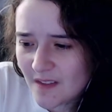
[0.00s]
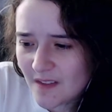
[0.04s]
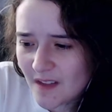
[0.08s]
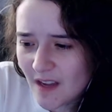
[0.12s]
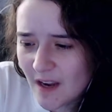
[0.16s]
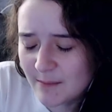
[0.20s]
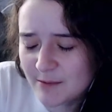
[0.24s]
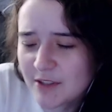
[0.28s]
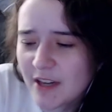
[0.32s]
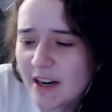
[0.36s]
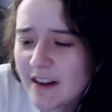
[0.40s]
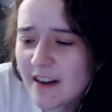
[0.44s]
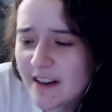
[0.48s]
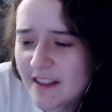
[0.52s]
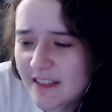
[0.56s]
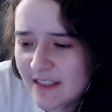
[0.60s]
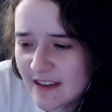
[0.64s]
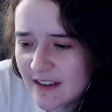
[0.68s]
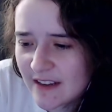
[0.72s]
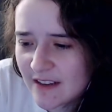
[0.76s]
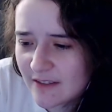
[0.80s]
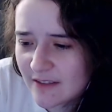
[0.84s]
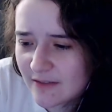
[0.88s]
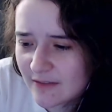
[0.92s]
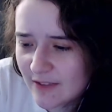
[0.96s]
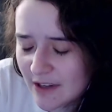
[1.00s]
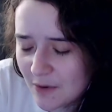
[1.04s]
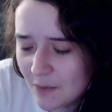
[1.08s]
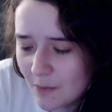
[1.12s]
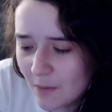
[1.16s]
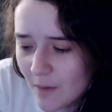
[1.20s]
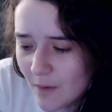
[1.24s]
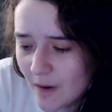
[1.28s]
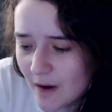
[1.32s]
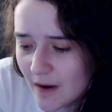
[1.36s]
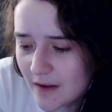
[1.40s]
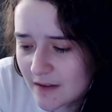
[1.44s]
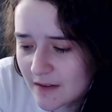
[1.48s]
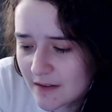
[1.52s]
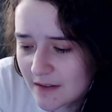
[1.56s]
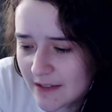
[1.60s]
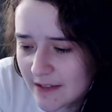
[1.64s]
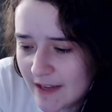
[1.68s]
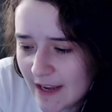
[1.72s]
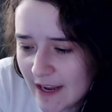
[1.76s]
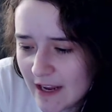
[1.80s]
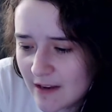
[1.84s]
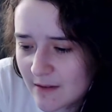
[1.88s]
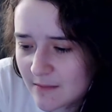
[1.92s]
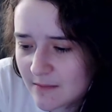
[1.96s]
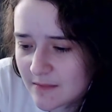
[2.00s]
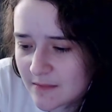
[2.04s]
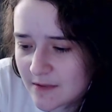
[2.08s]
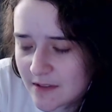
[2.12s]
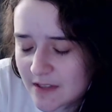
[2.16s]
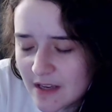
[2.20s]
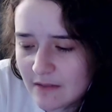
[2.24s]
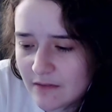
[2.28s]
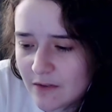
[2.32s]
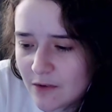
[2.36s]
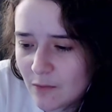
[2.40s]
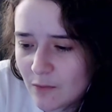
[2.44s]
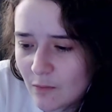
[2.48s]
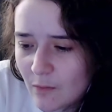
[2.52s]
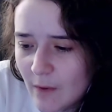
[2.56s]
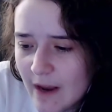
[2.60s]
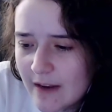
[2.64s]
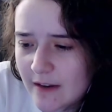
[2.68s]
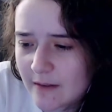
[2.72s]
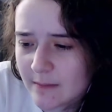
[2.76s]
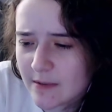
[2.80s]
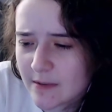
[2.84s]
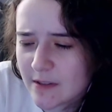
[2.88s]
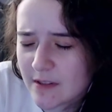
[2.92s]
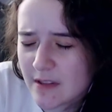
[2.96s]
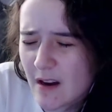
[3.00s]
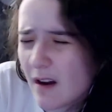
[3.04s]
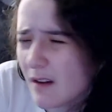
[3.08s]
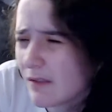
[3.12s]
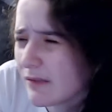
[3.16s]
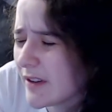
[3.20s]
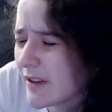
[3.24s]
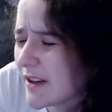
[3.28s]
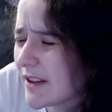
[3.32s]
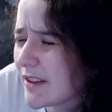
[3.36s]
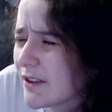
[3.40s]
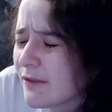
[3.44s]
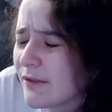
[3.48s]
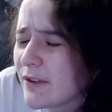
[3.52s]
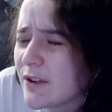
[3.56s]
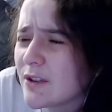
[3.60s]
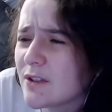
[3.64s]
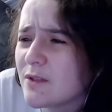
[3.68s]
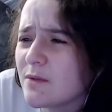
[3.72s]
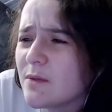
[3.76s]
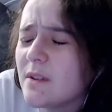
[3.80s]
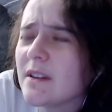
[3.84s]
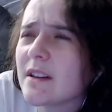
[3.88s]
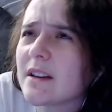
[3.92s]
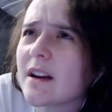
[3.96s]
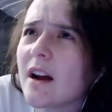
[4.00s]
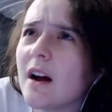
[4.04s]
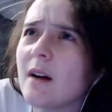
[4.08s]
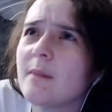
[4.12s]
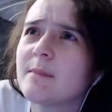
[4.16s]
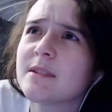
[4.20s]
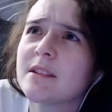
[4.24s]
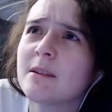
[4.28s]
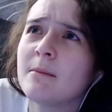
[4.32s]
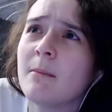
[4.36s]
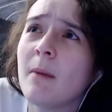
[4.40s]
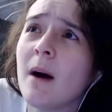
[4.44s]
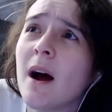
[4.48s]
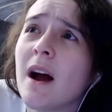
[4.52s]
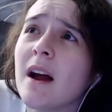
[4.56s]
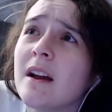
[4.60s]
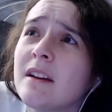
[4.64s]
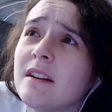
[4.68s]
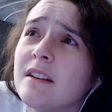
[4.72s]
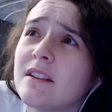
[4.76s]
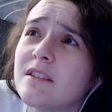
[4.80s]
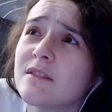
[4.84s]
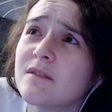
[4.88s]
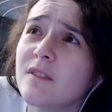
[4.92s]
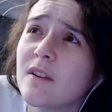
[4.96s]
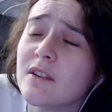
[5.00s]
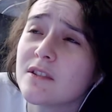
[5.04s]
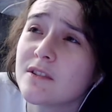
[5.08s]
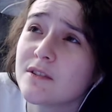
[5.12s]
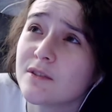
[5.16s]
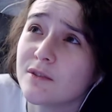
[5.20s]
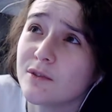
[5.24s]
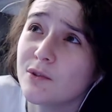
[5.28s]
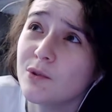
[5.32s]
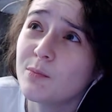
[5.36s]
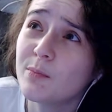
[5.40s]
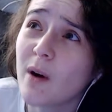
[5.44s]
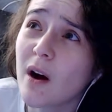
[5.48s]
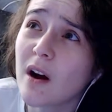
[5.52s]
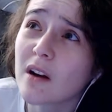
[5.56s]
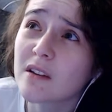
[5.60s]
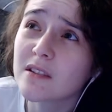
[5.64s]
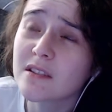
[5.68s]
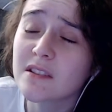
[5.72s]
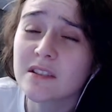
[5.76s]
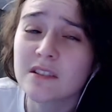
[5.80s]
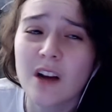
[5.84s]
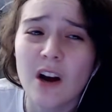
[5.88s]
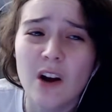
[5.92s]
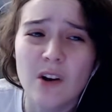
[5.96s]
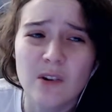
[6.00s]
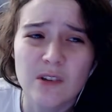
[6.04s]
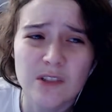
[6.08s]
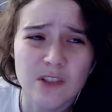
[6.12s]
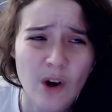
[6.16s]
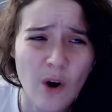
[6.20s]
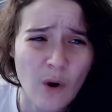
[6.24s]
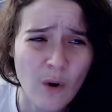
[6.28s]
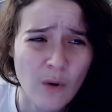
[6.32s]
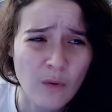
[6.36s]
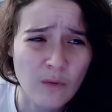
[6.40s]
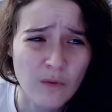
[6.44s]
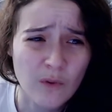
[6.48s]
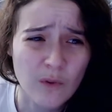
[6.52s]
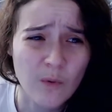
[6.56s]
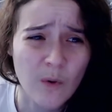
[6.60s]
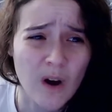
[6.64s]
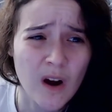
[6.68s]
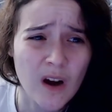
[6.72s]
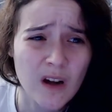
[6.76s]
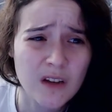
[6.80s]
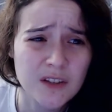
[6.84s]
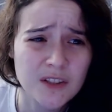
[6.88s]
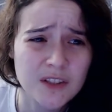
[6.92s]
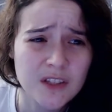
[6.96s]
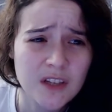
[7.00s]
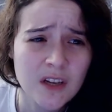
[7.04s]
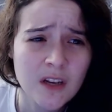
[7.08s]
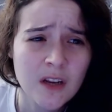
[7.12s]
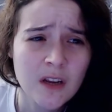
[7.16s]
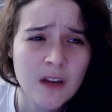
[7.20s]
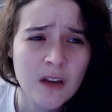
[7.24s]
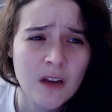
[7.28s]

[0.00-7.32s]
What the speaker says: trying to think of like what games give you random stuff. Like the first one that comes to mind as far as loot boxes go is Overwatch.